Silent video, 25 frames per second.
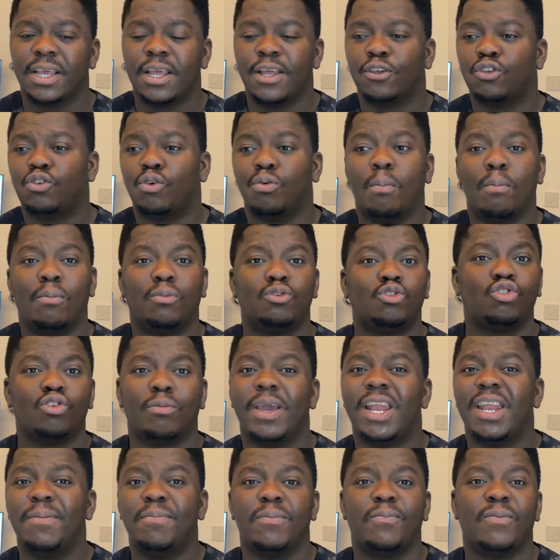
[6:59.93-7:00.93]
So
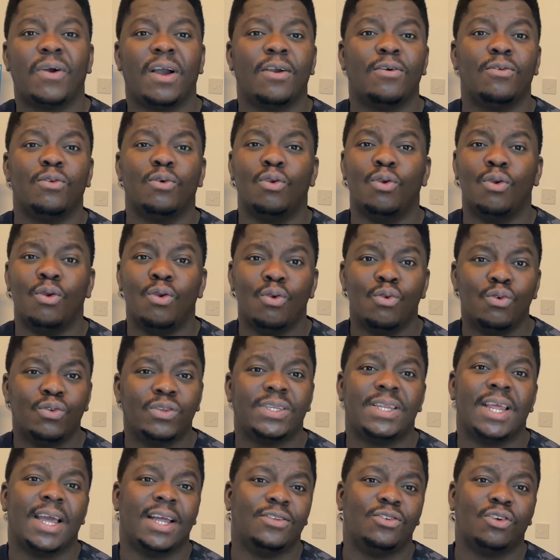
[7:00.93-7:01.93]
many people are going to lose
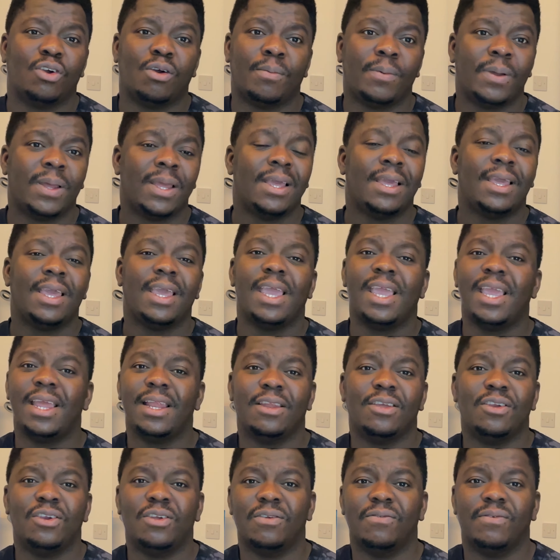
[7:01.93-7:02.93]
their job in
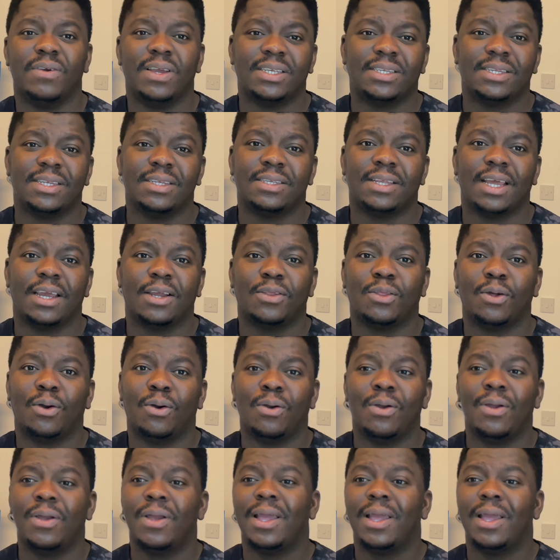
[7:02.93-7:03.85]
the university sector